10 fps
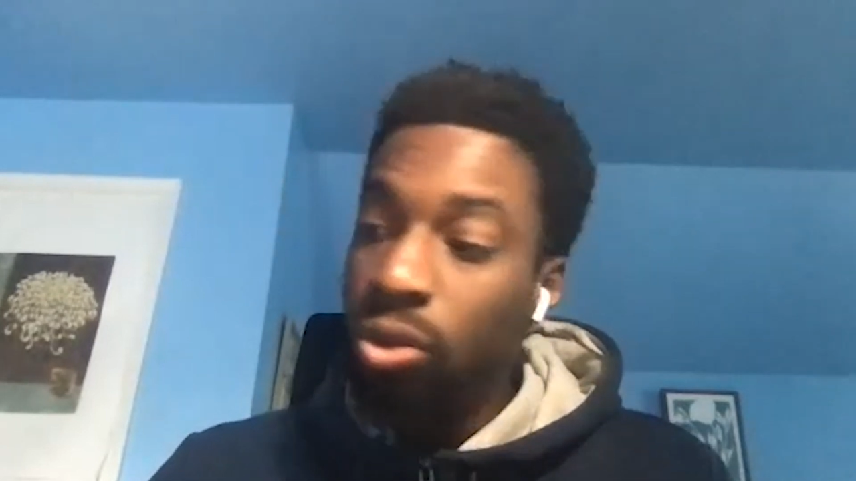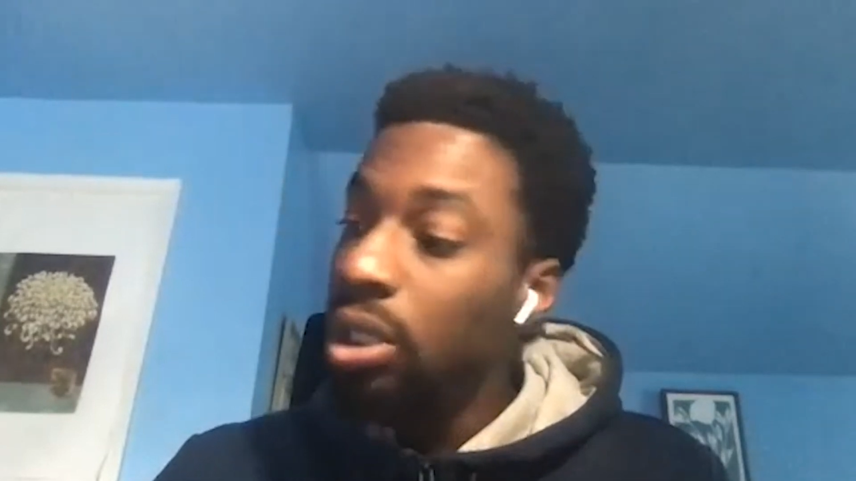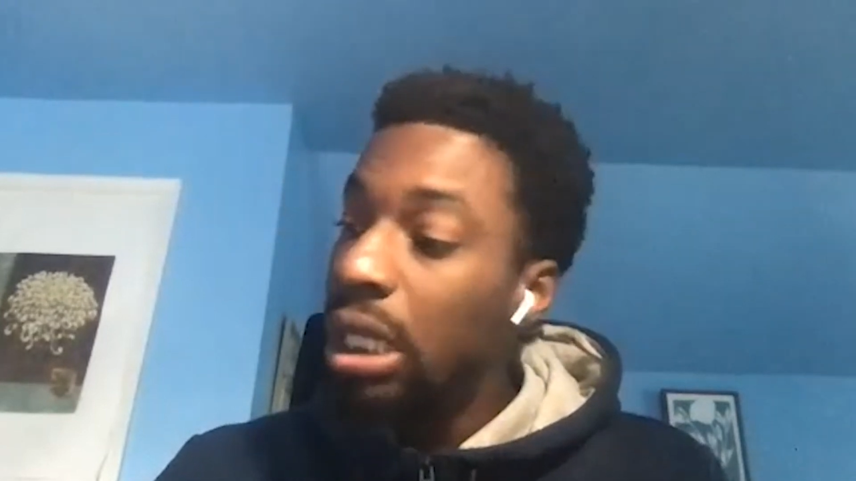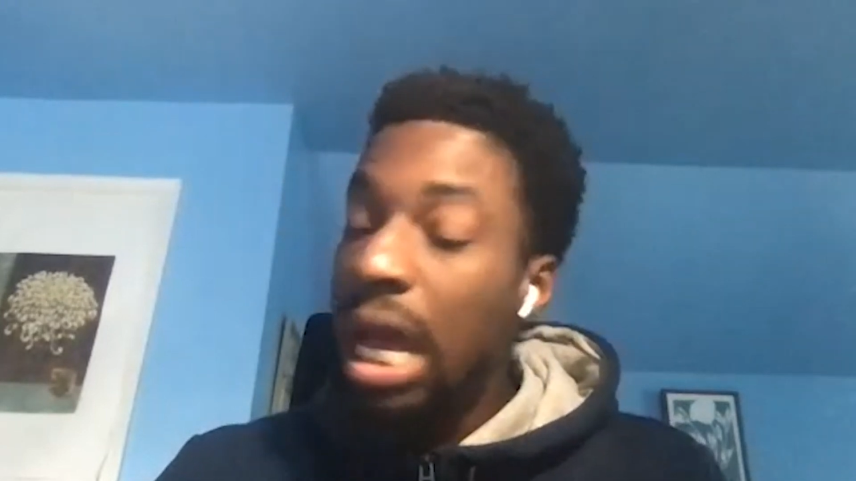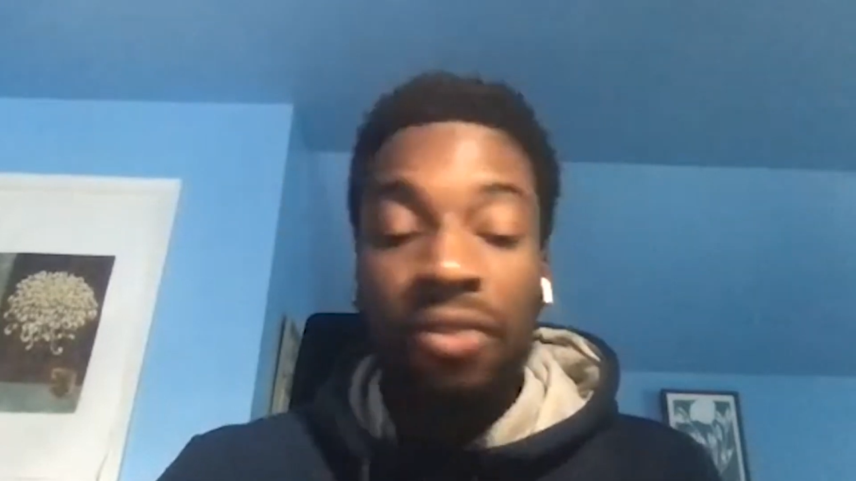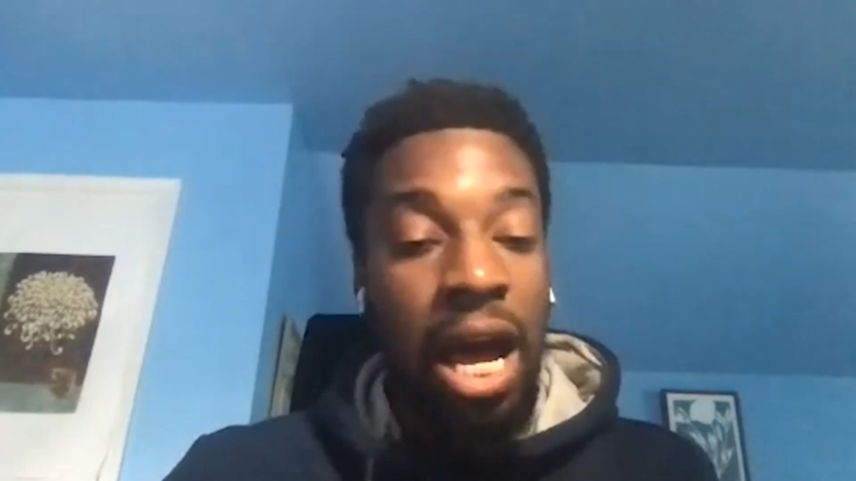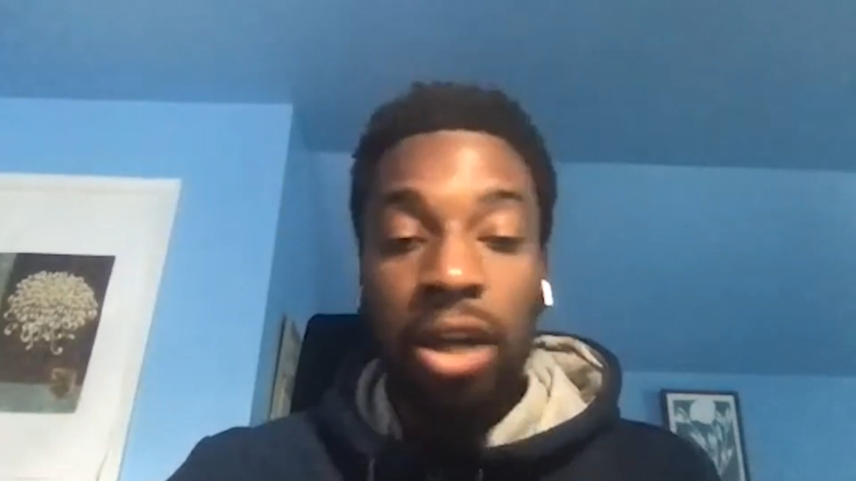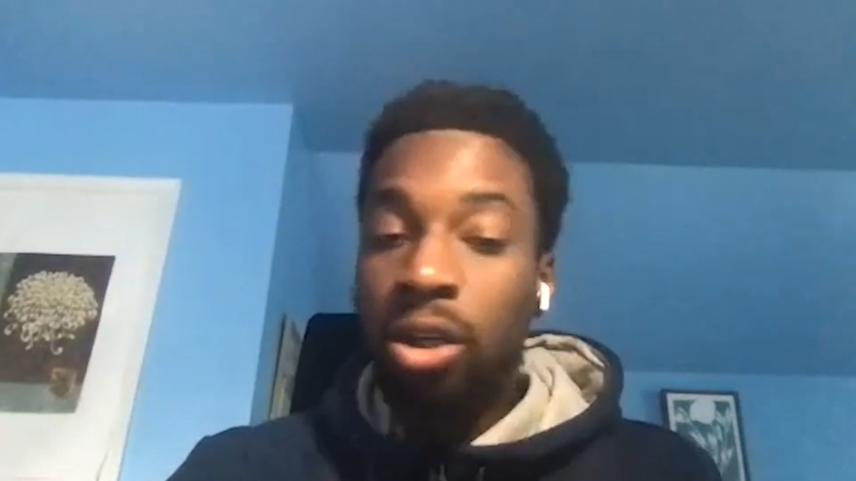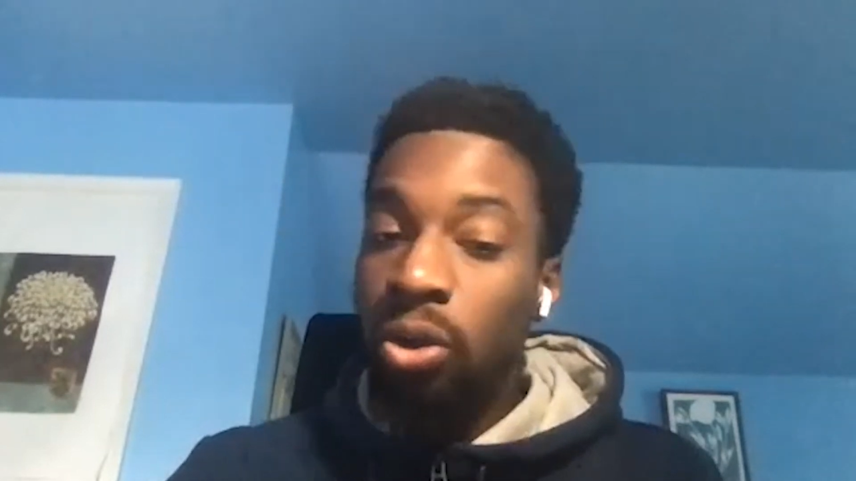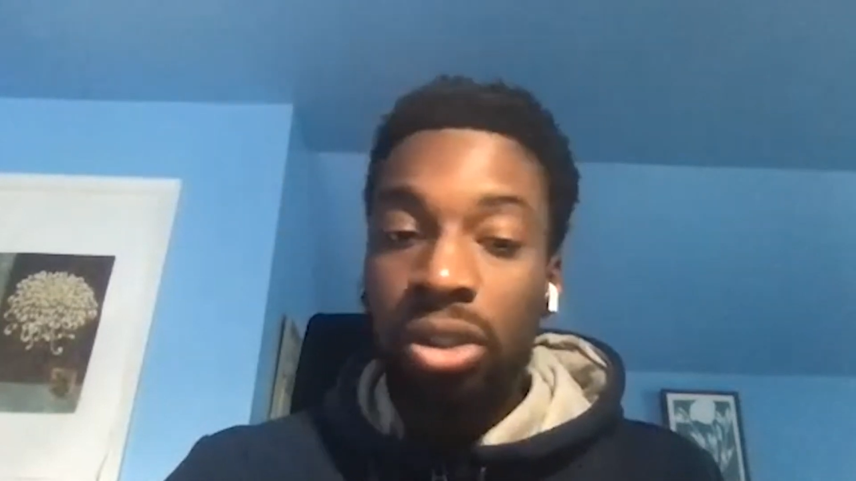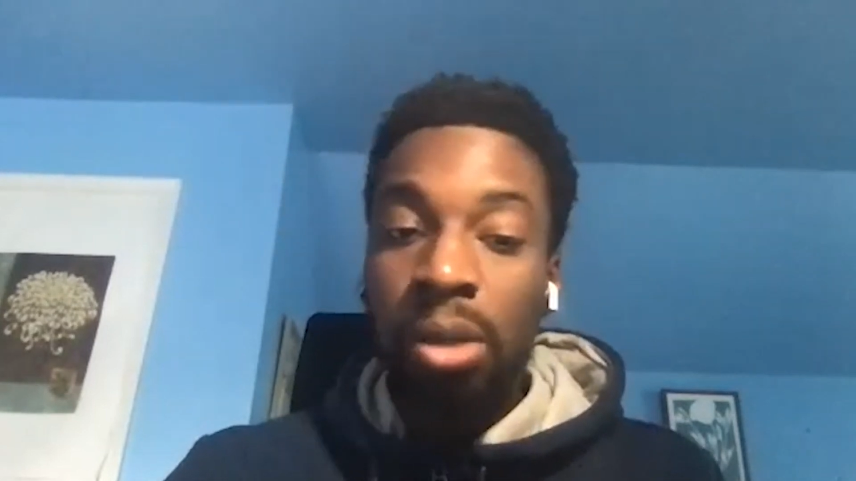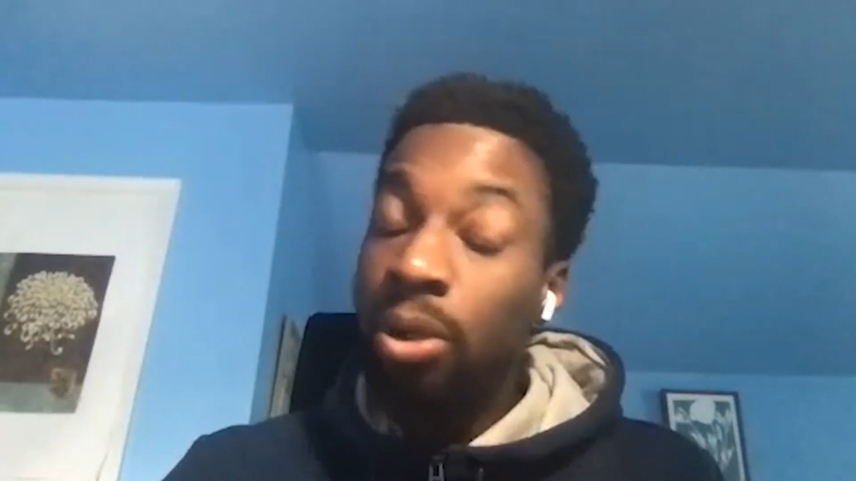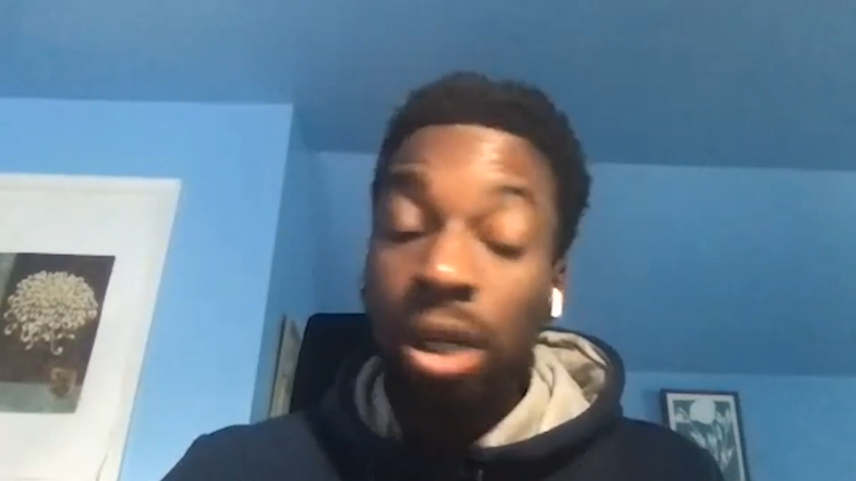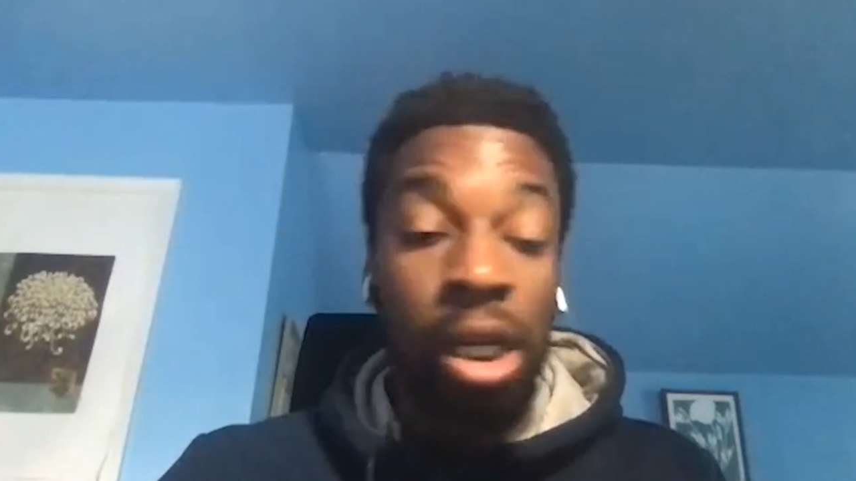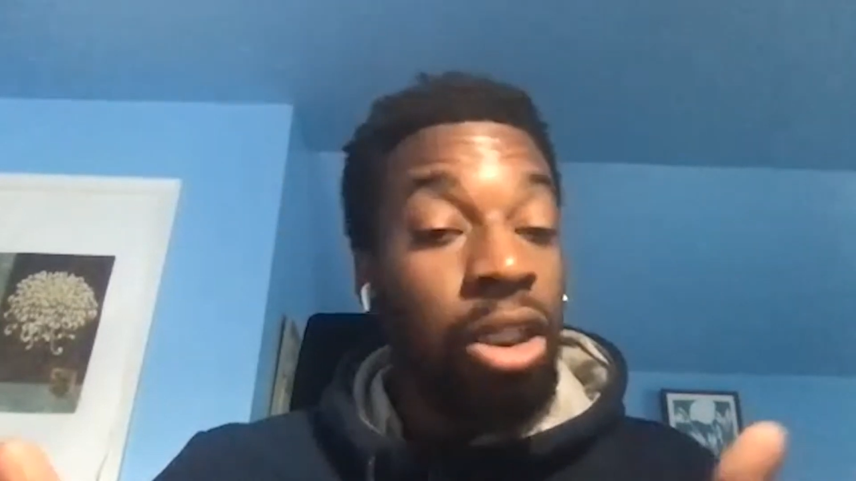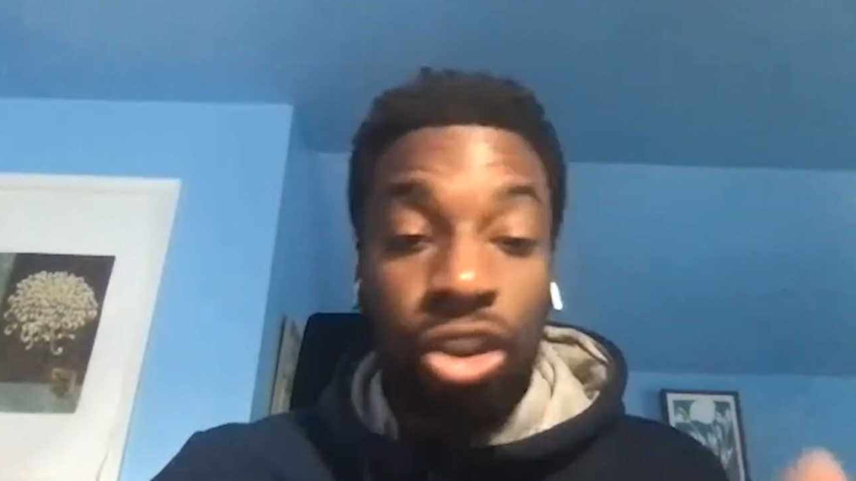You can have a hot girl summer